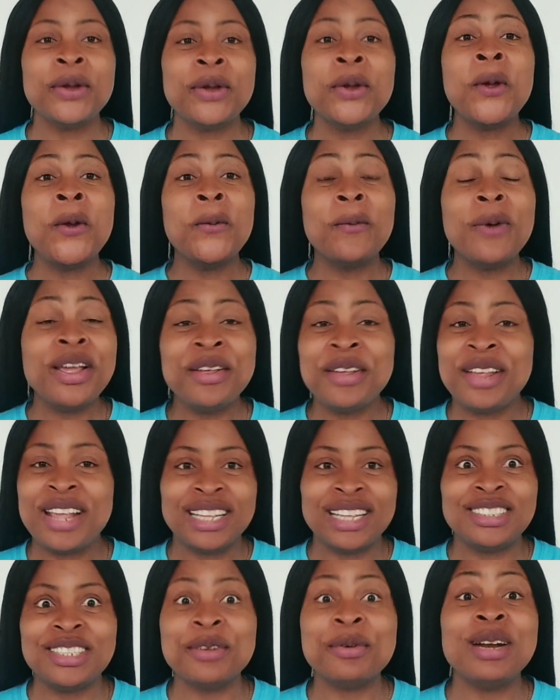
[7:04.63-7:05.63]
When you get a
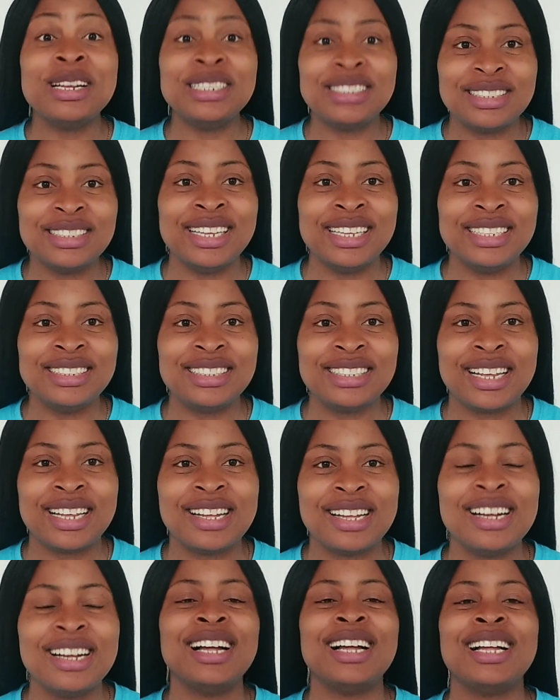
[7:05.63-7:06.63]
resident
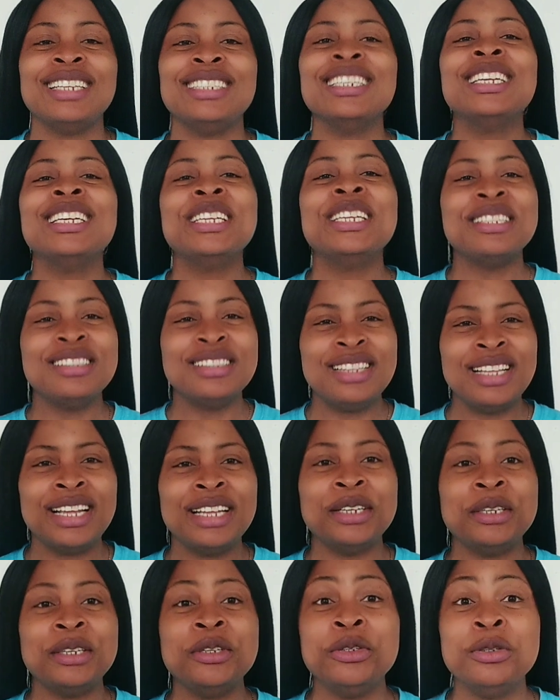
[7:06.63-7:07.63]
card, then
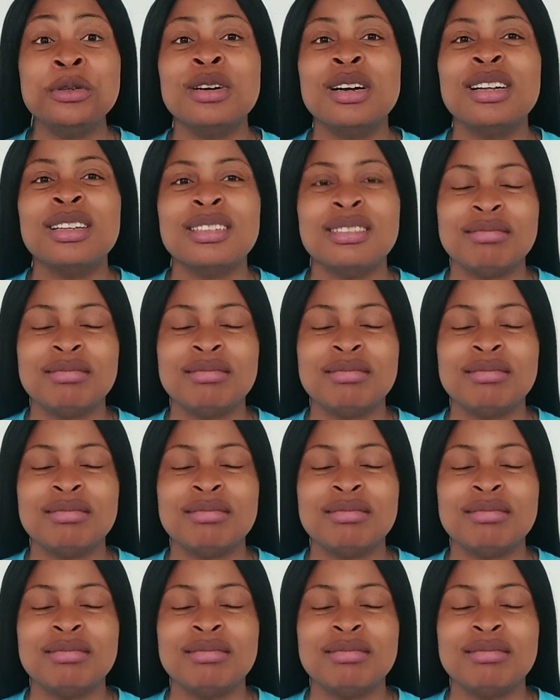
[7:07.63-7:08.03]
you are